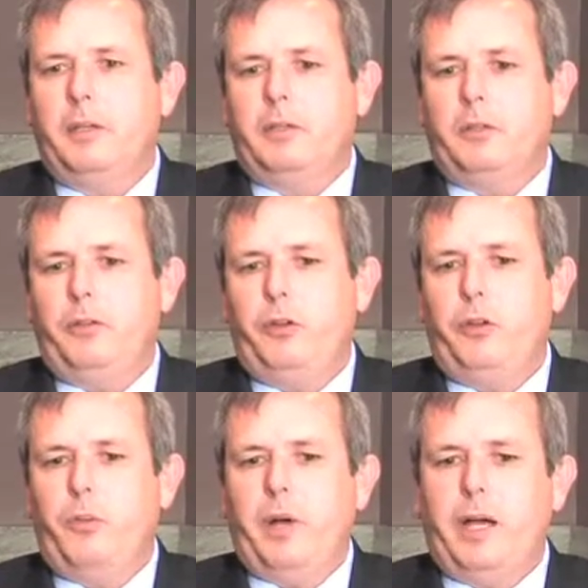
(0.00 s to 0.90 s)
So if you
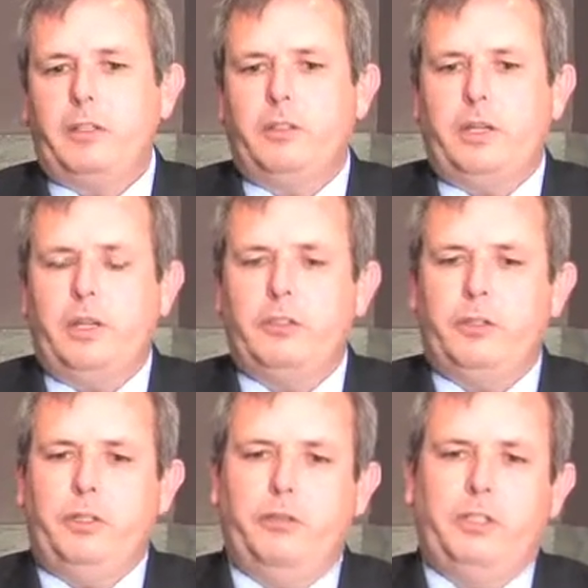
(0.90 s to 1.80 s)
go back to the
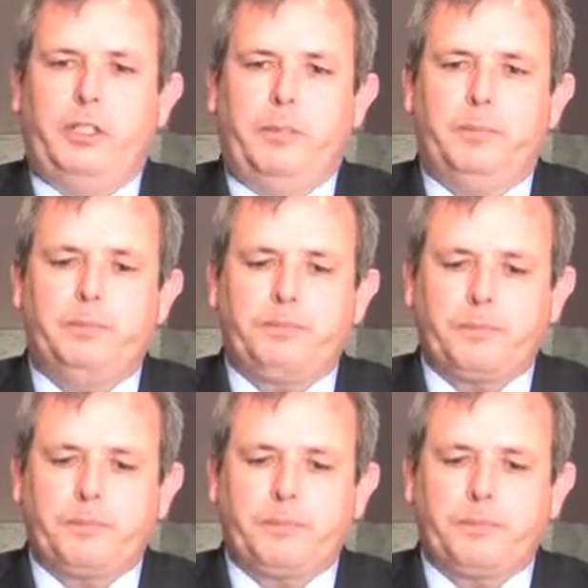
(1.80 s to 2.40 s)
history of chip,